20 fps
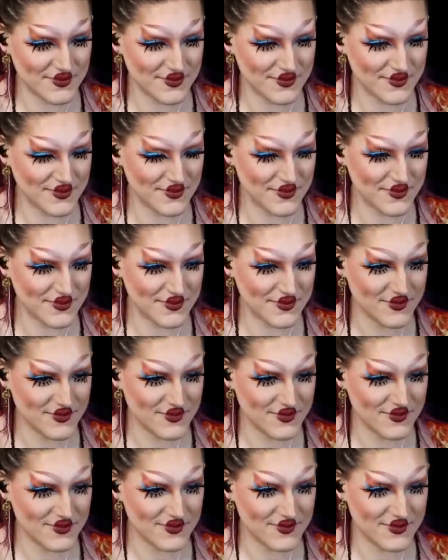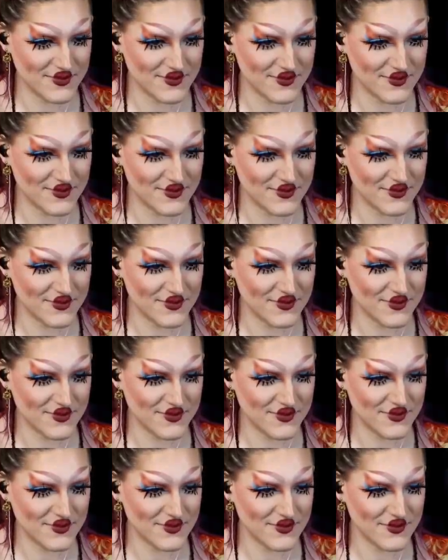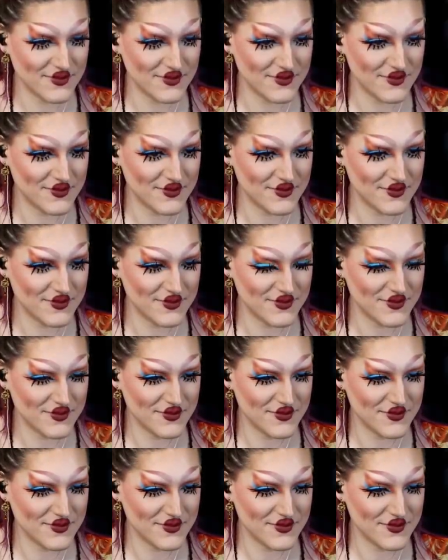[no speech]